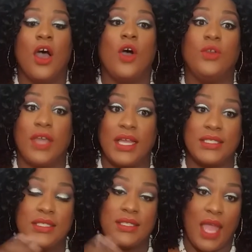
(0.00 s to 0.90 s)
oh, you
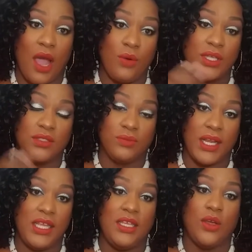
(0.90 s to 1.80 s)
guys, it's out, it's
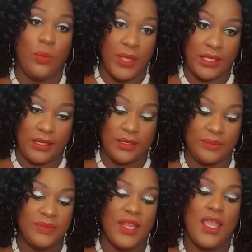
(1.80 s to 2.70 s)
ready, go pick it up.